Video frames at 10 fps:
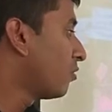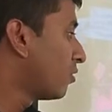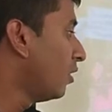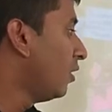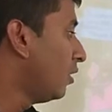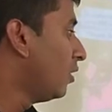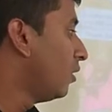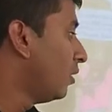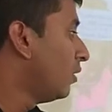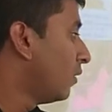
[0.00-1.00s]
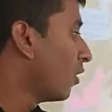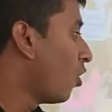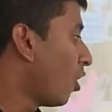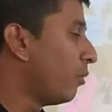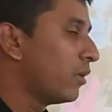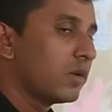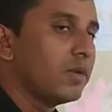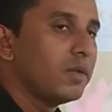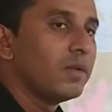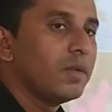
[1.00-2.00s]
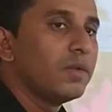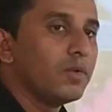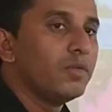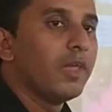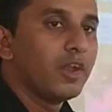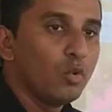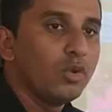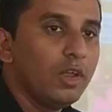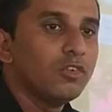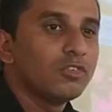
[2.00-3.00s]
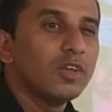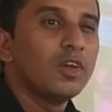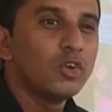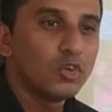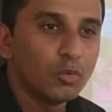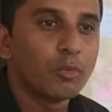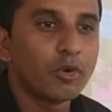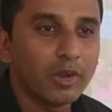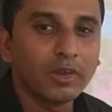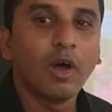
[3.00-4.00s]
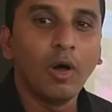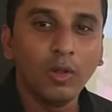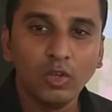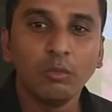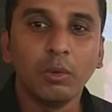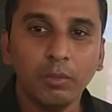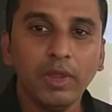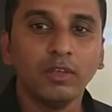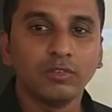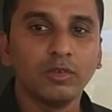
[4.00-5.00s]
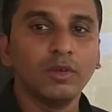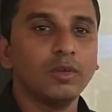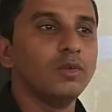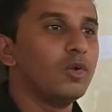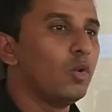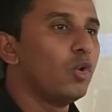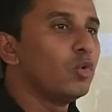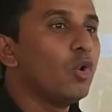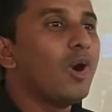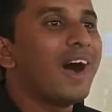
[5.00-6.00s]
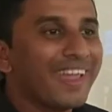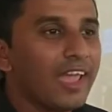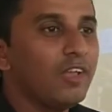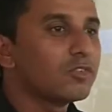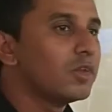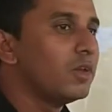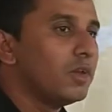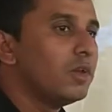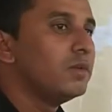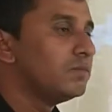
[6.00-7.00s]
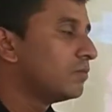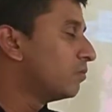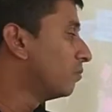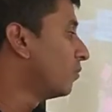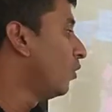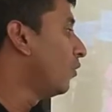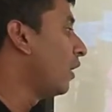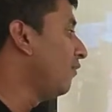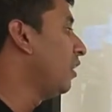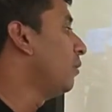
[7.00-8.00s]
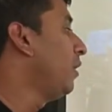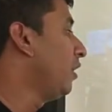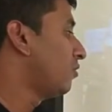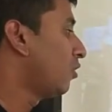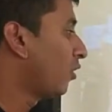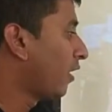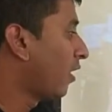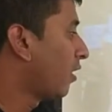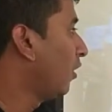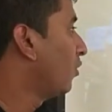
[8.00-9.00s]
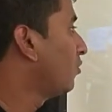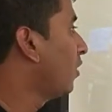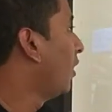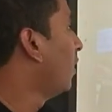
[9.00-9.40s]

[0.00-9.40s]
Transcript: Still, the government, their duty is to protect all human beings. Don't go against the living beings. That is what they are trying to say.